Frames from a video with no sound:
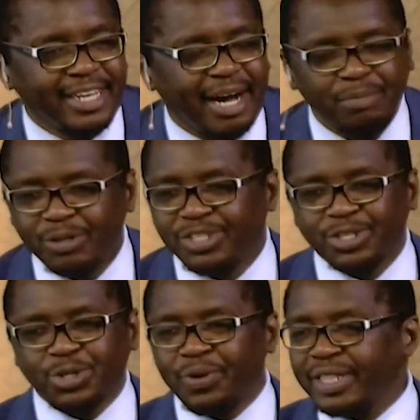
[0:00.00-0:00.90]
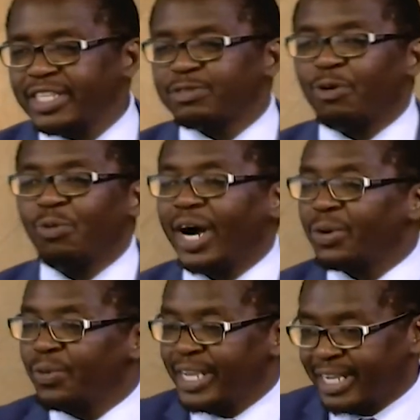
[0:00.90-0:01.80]
I'm not just doing this for
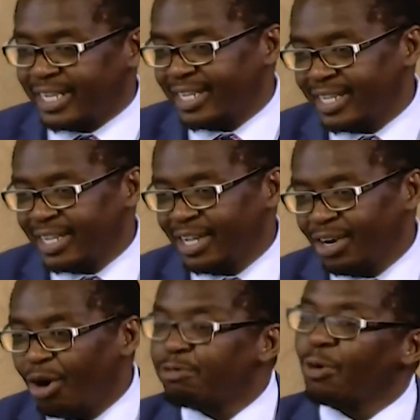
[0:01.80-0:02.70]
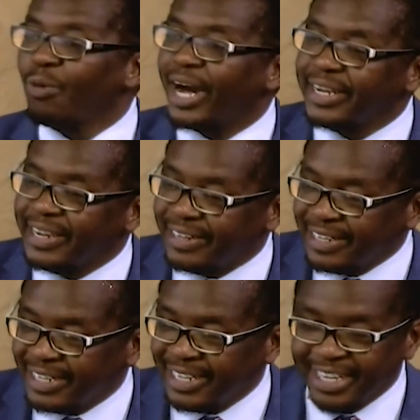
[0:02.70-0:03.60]
1 week or for 1 year
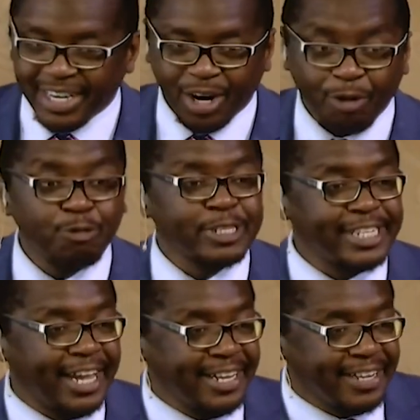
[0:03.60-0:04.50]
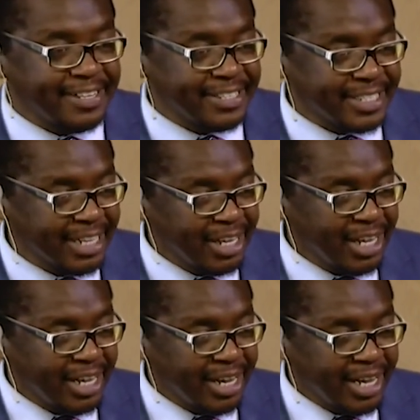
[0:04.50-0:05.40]
or for 10 years.
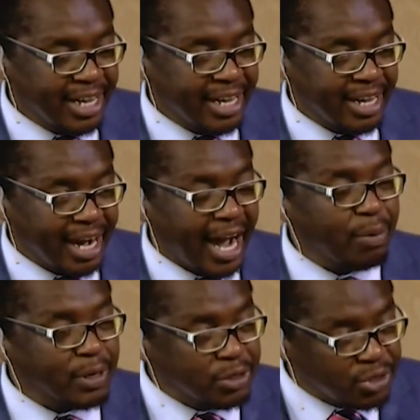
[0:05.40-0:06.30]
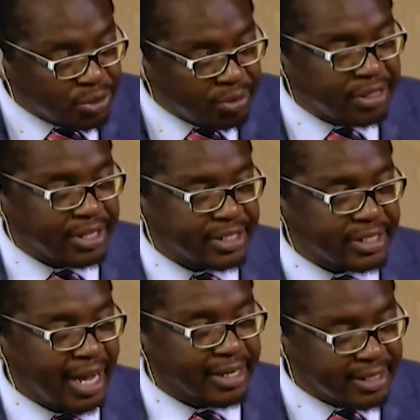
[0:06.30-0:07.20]
I will do this
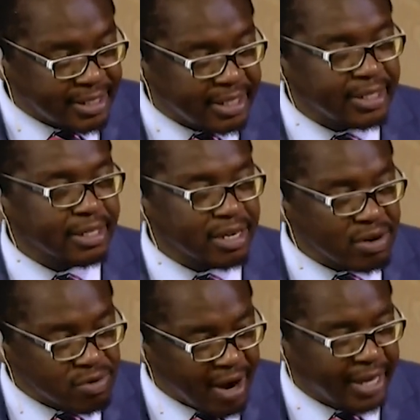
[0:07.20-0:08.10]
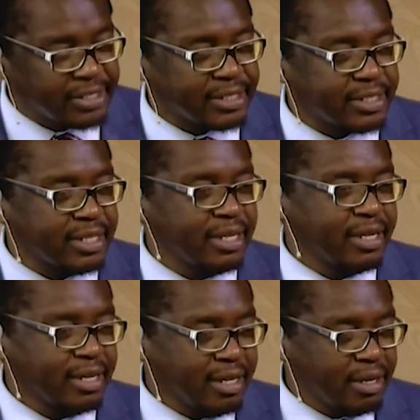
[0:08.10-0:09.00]
until Christ
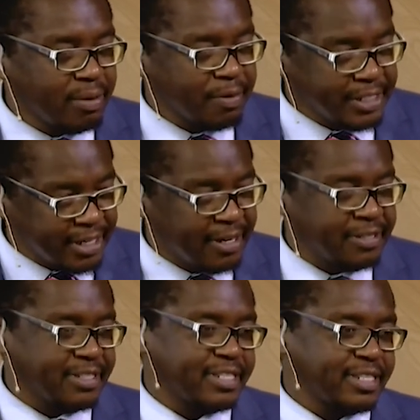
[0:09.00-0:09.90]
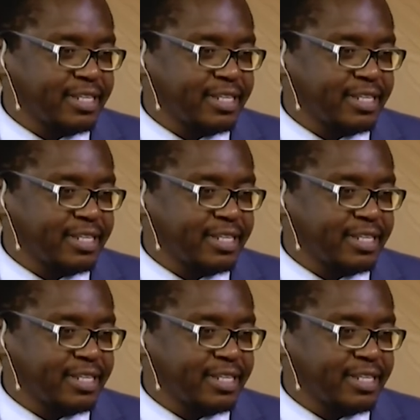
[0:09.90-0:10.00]
returns.